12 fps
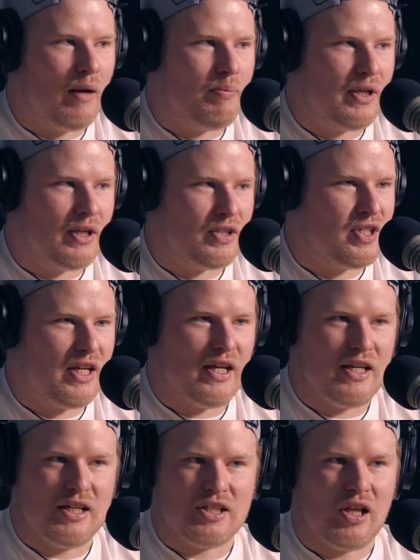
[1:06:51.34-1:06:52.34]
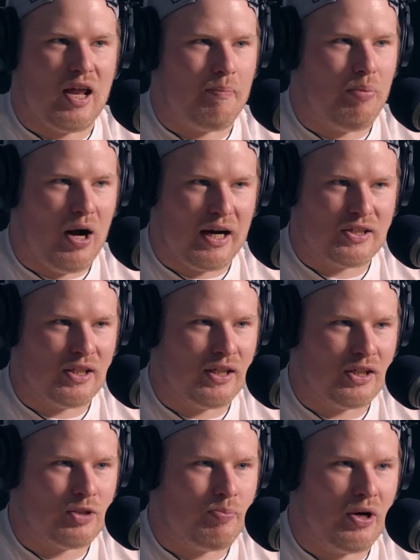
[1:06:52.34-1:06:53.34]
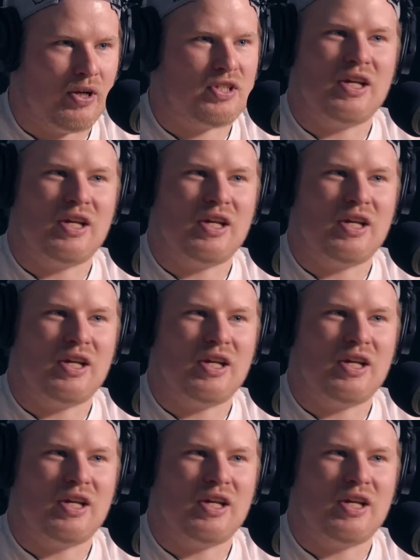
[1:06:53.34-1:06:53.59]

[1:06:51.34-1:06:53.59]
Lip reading: because he has a lot of boxing experience,